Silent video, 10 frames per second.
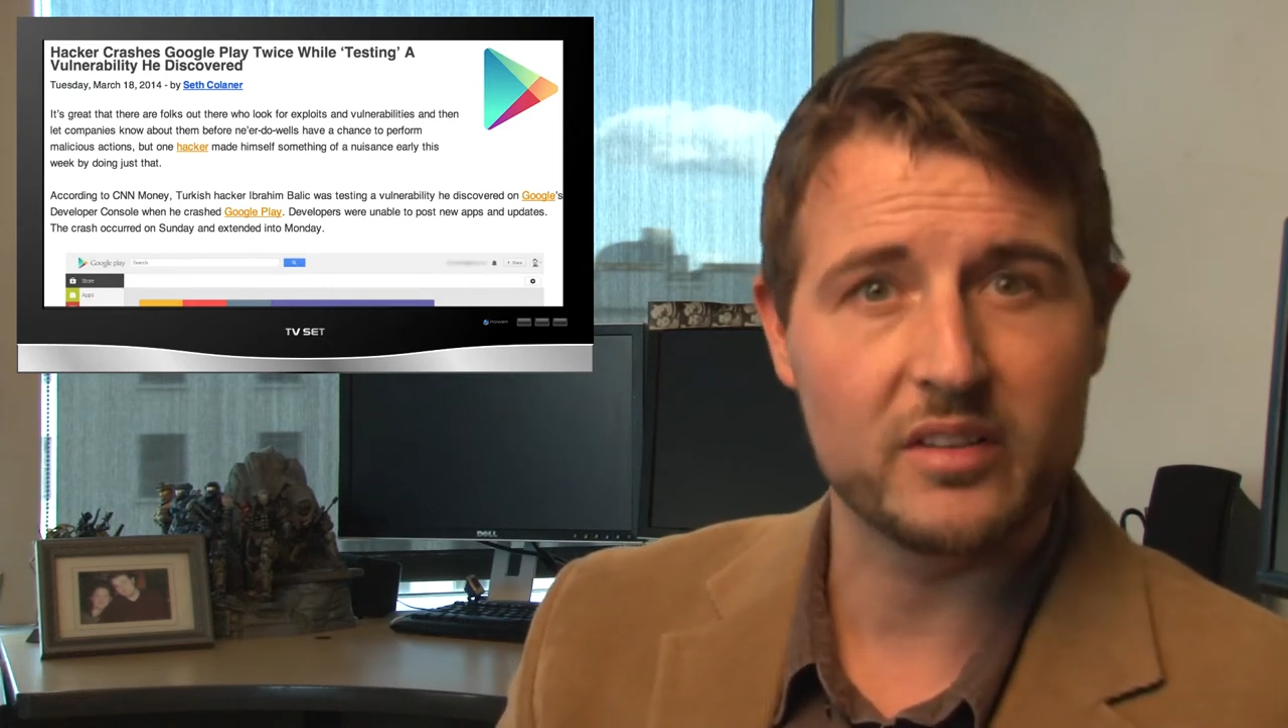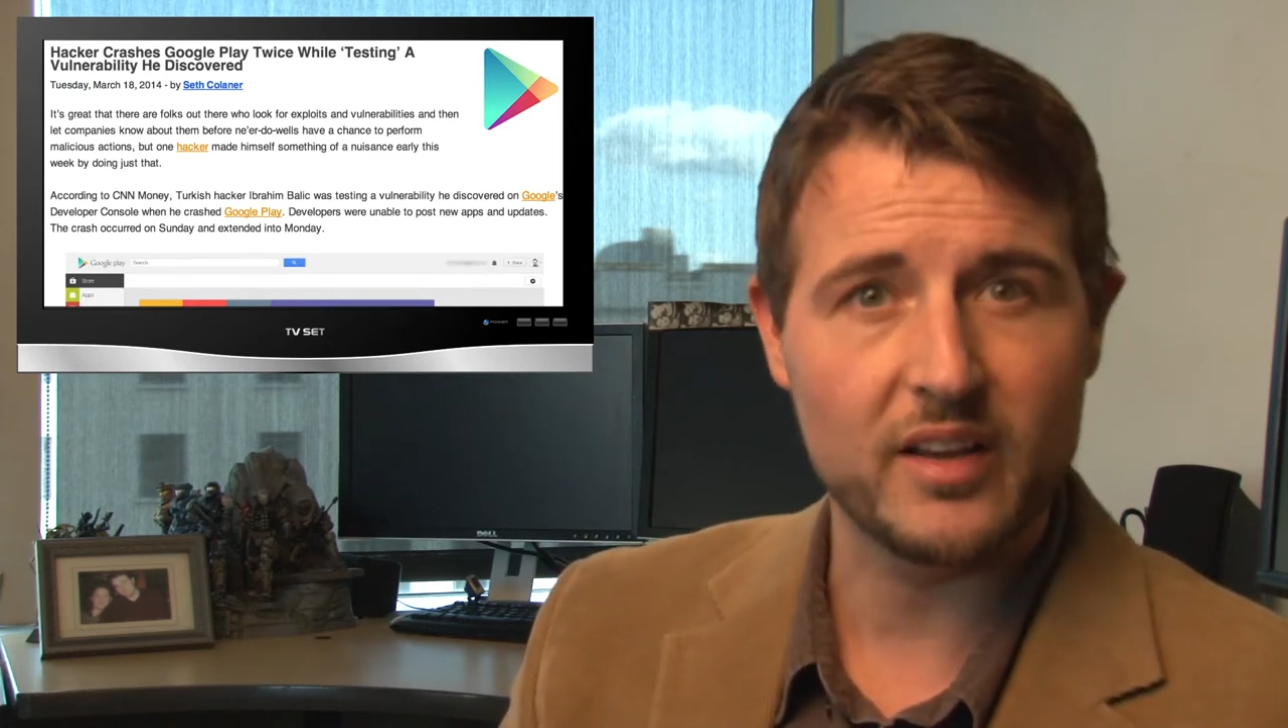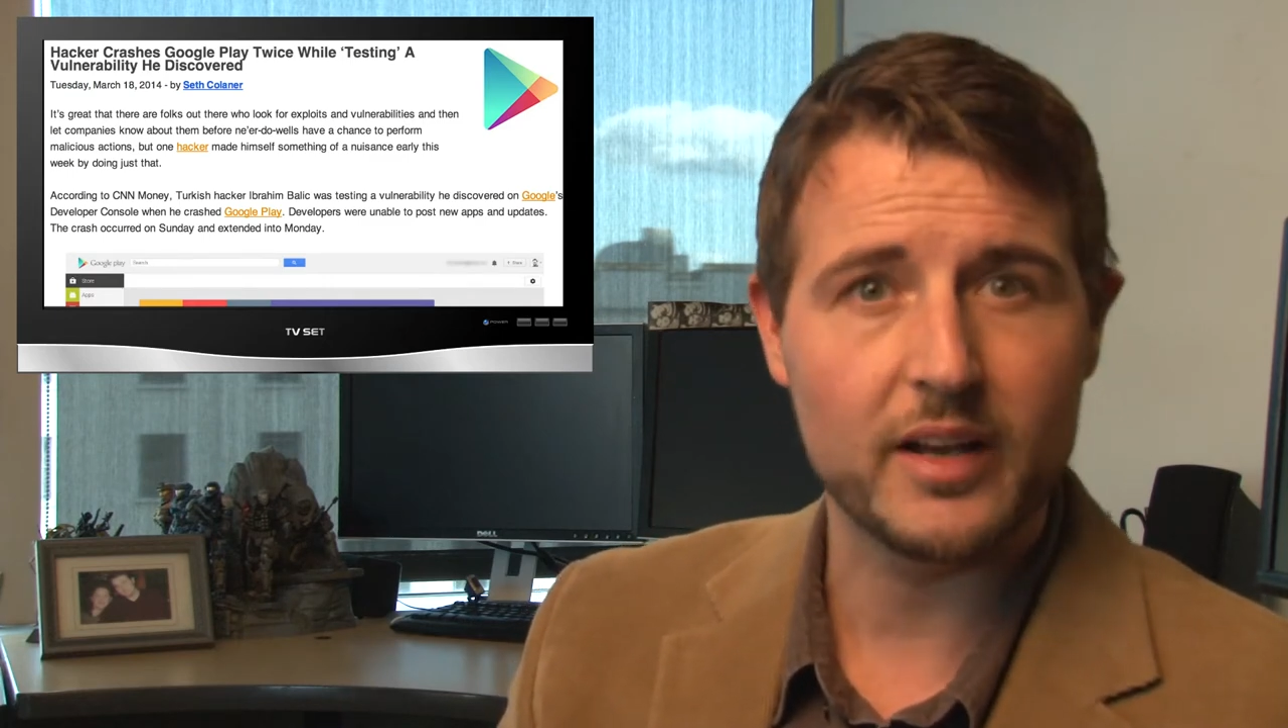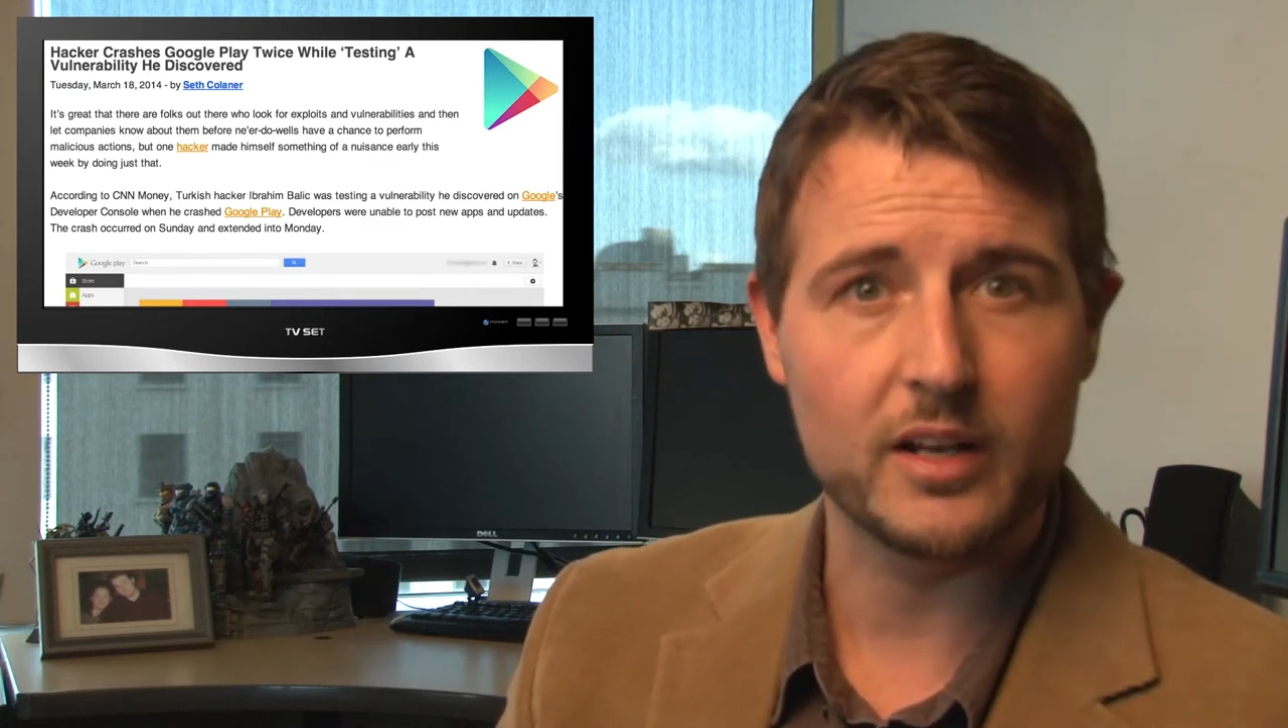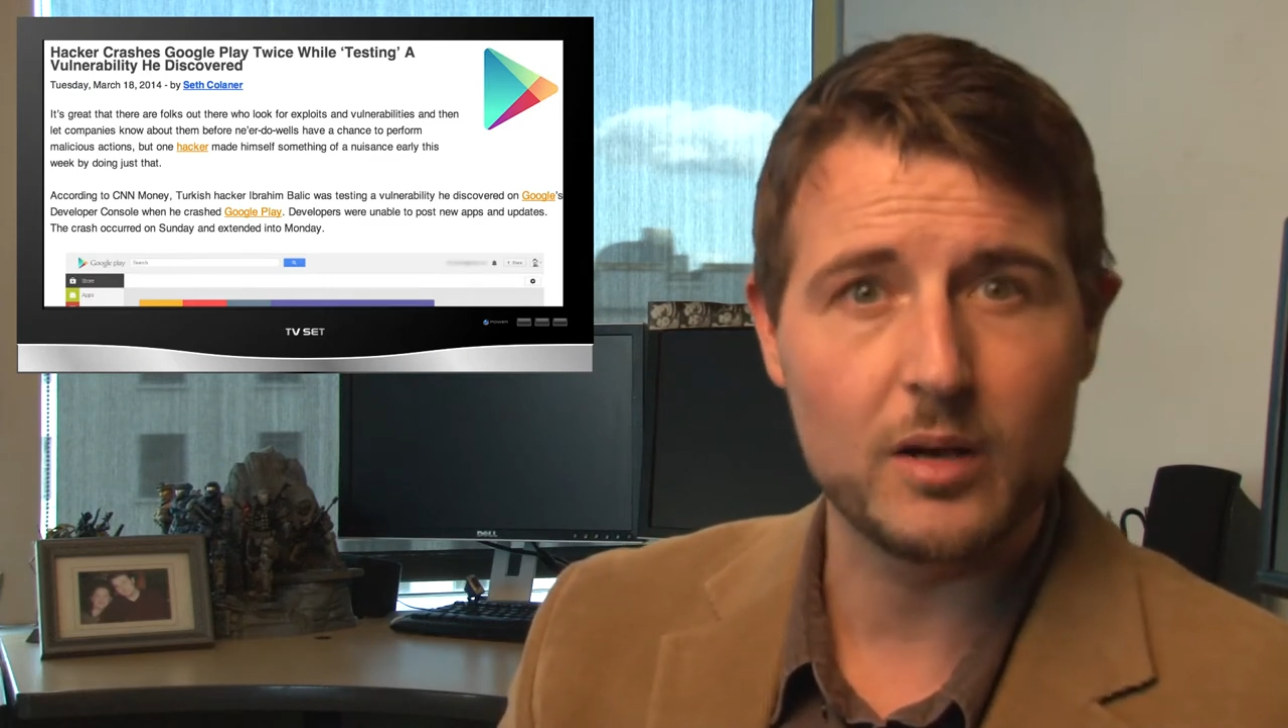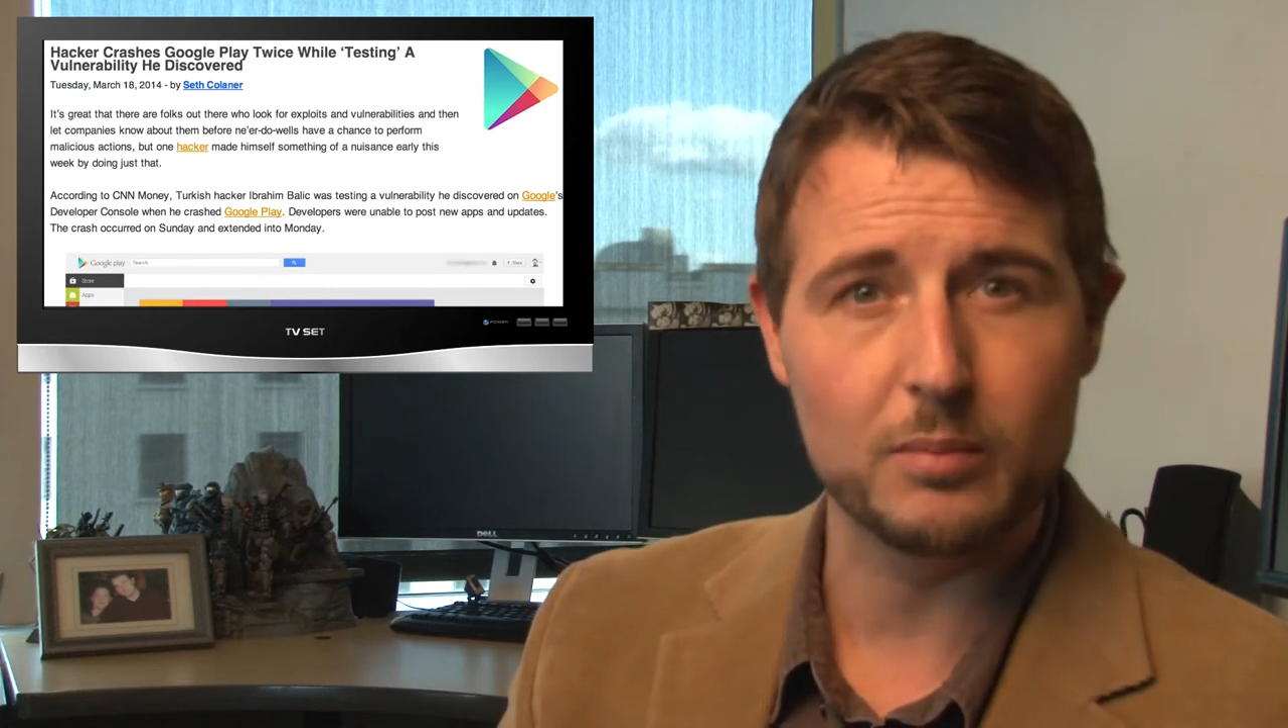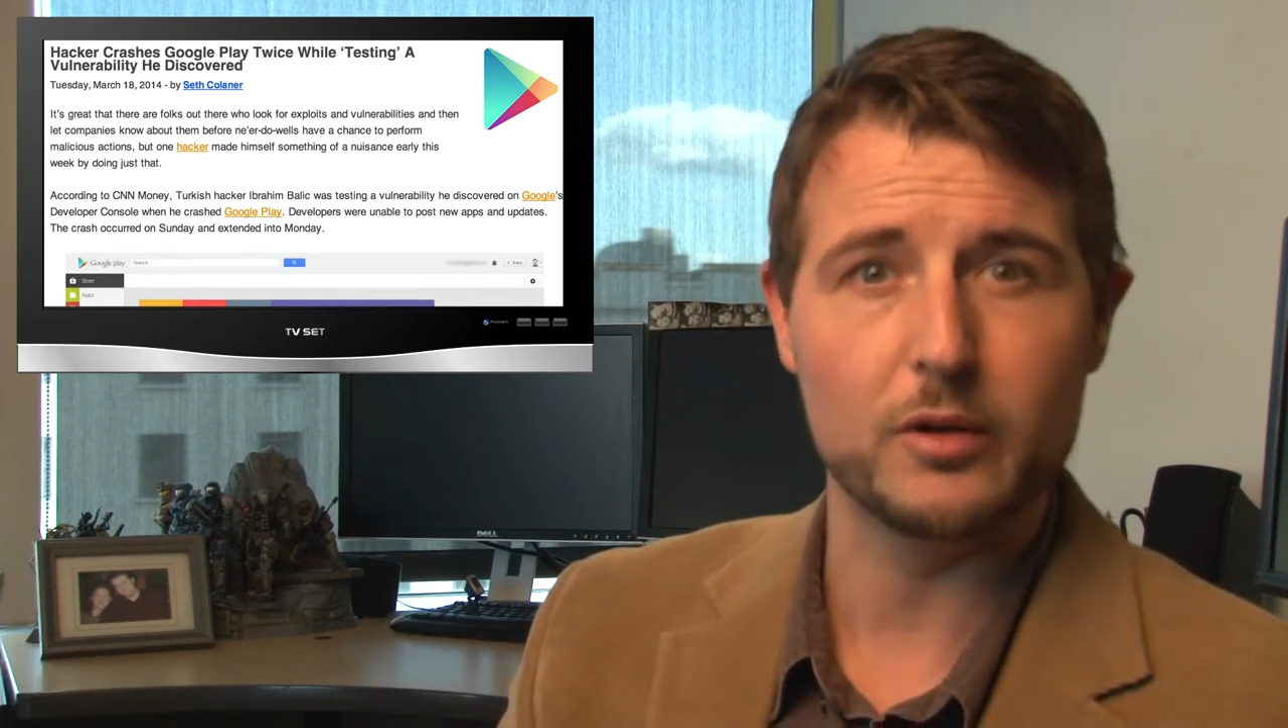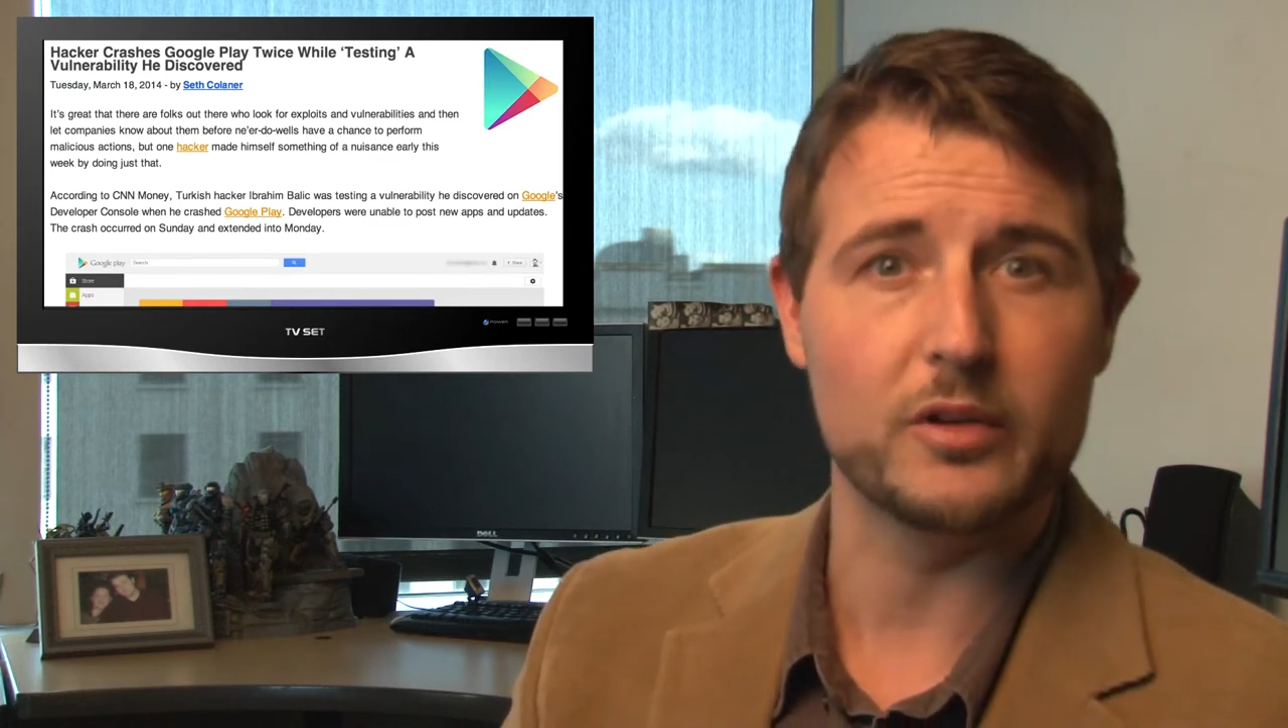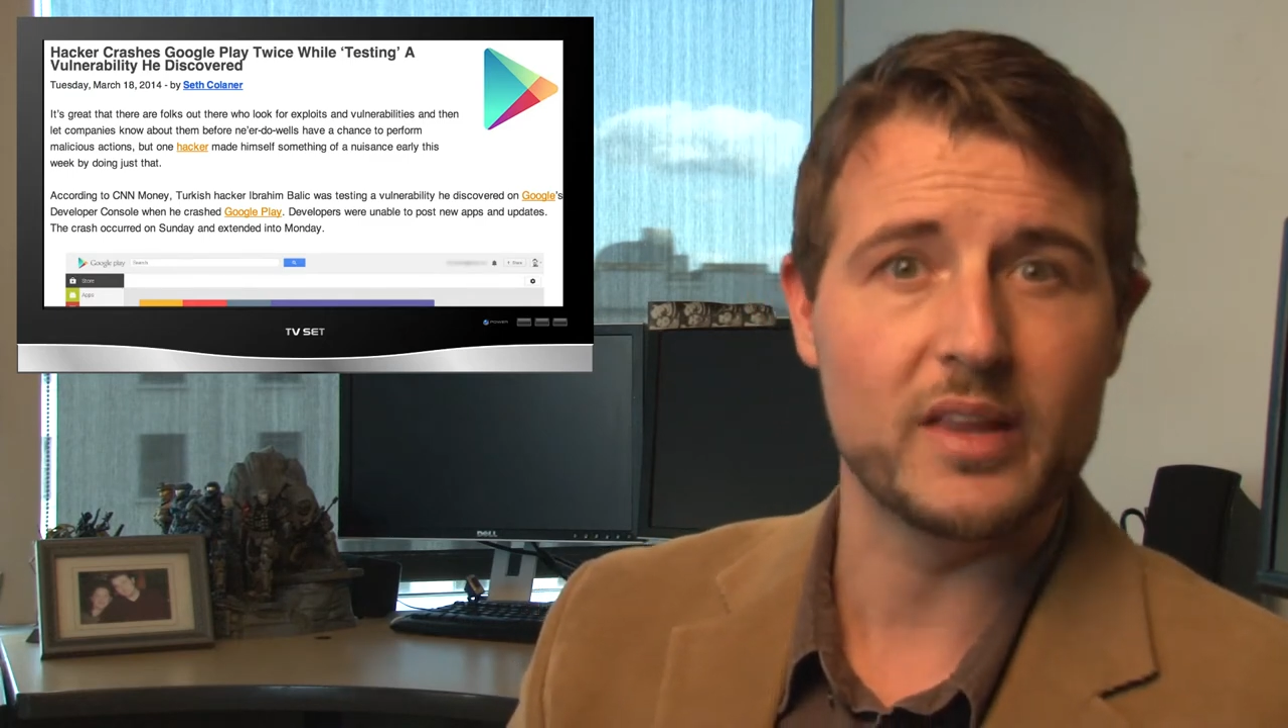second upload,